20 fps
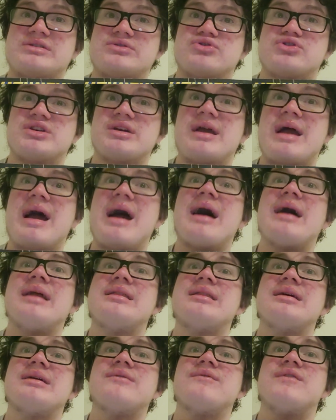So she had
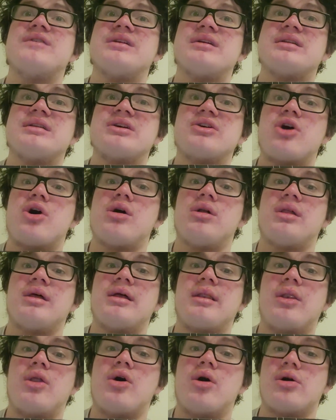the Infinity
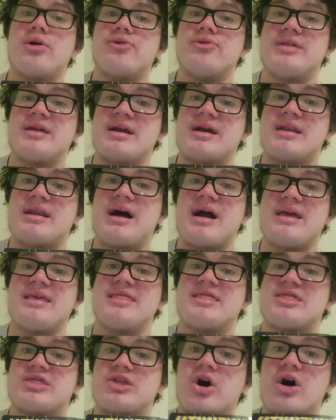Gauntlet longer than I
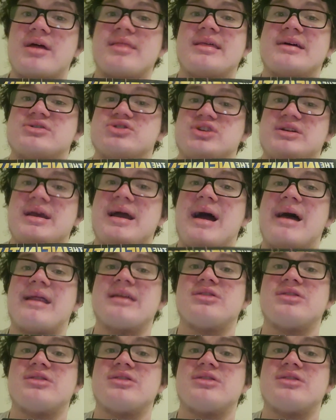thought that she had.